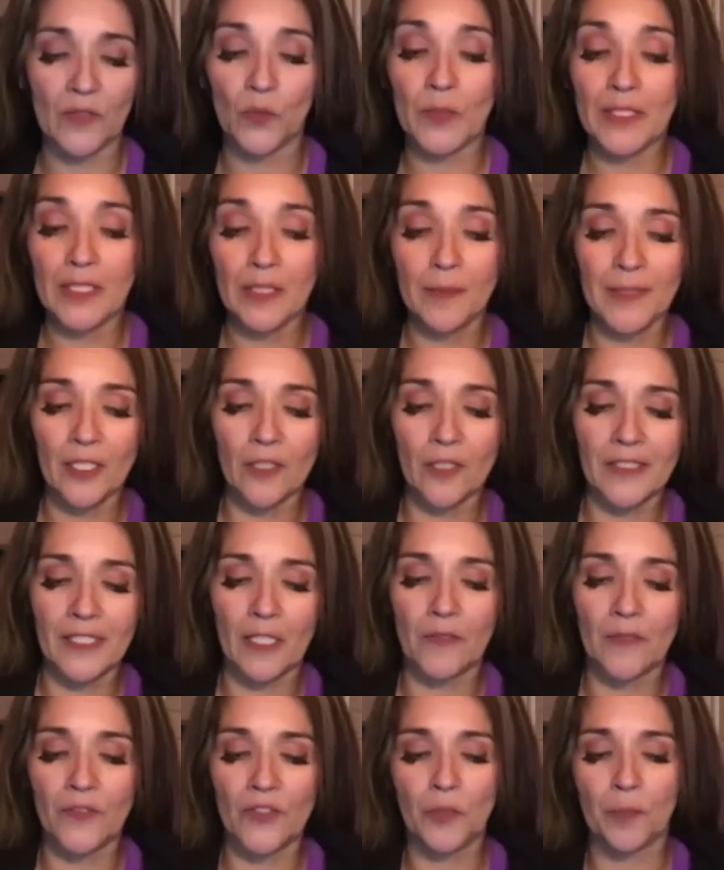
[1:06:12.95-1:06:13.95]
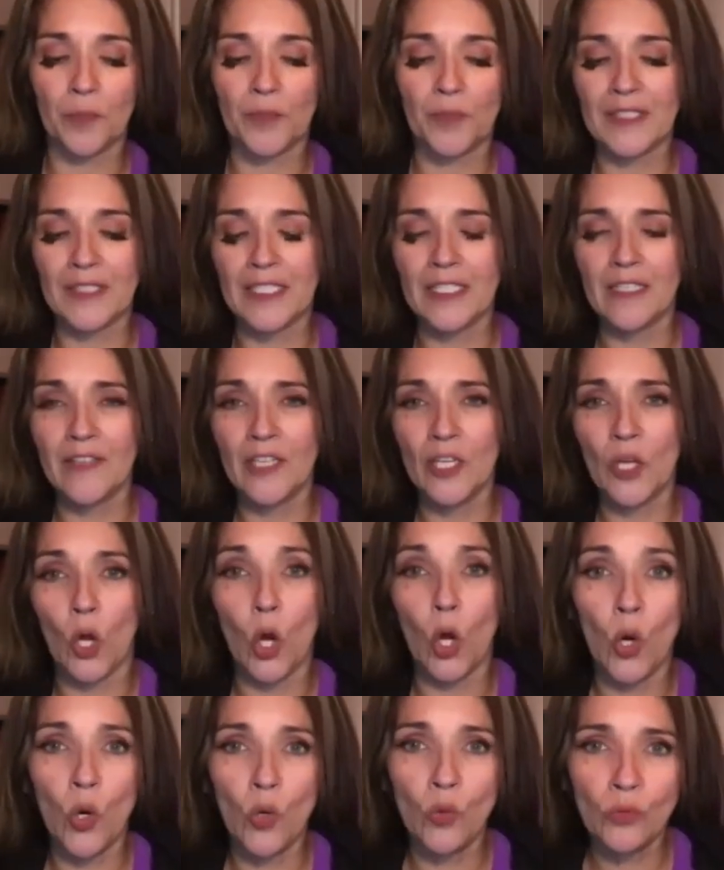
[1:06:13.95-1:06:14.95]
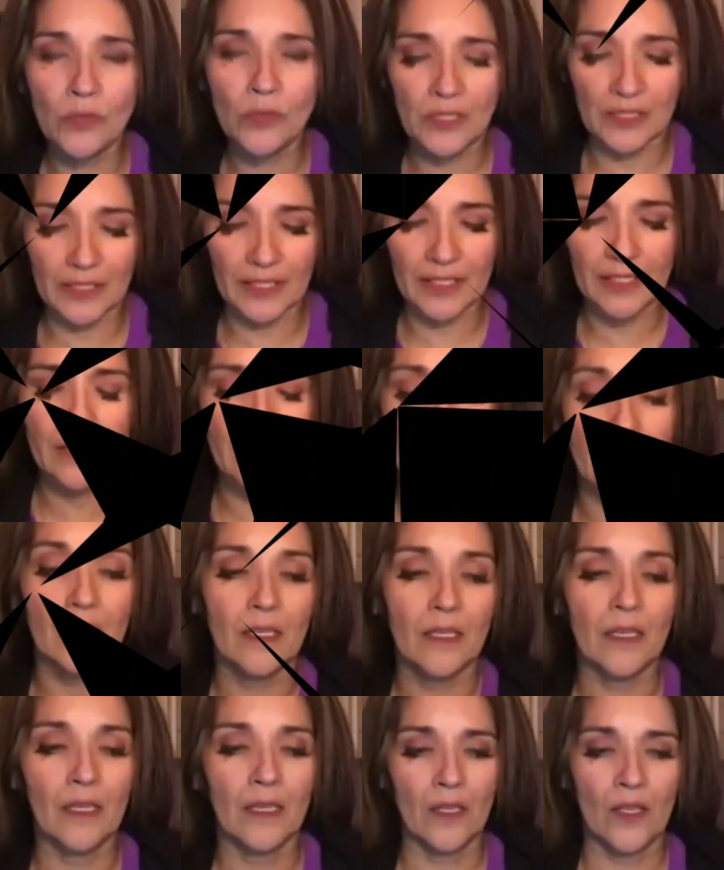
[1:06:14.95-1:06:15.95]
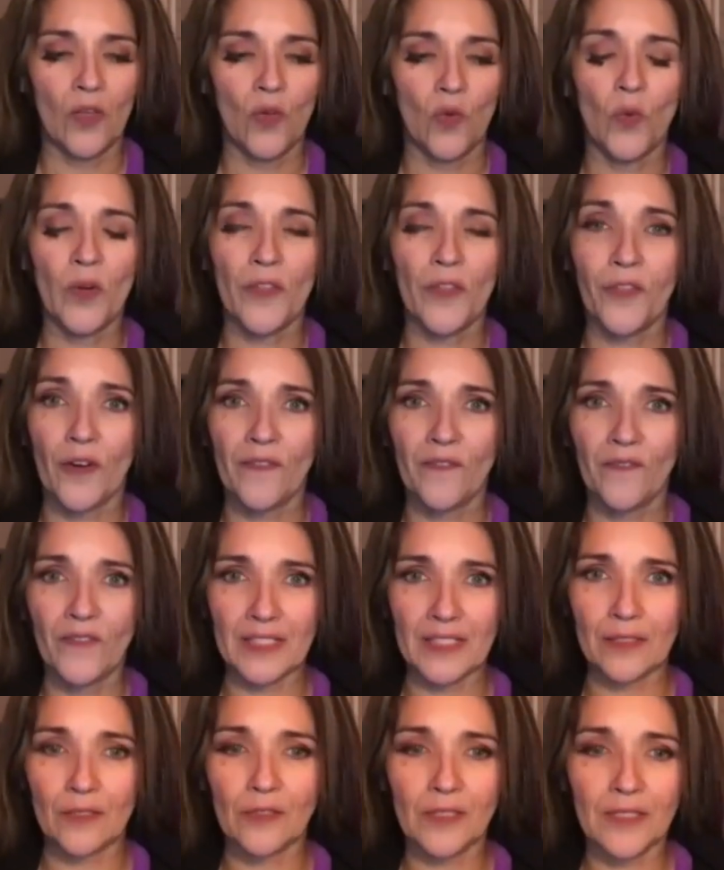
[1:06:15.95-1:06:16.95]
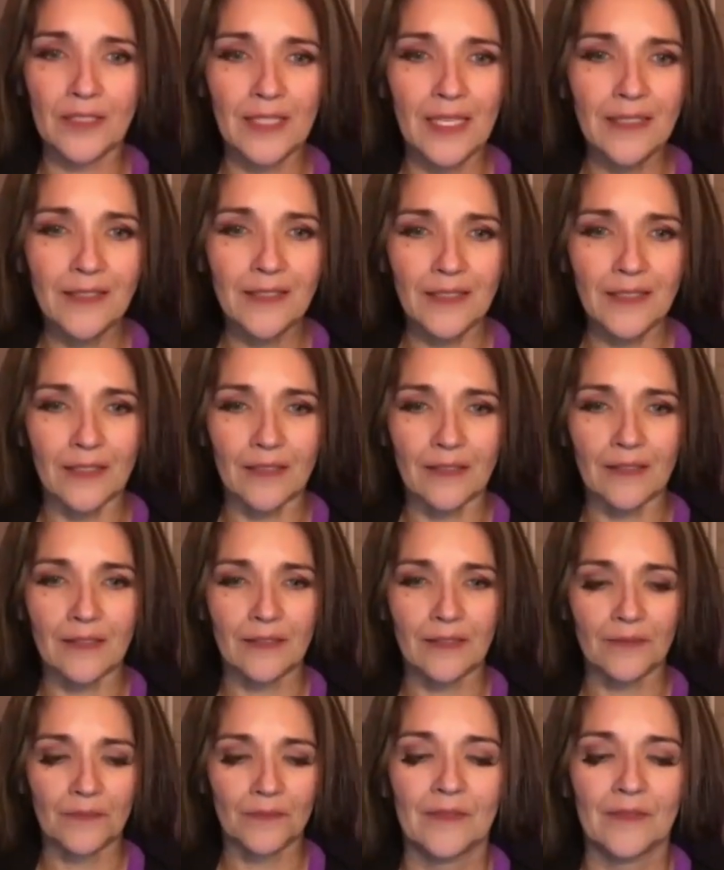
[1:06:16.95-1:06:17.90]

We limit ourselves to perceiving only with our physical senses.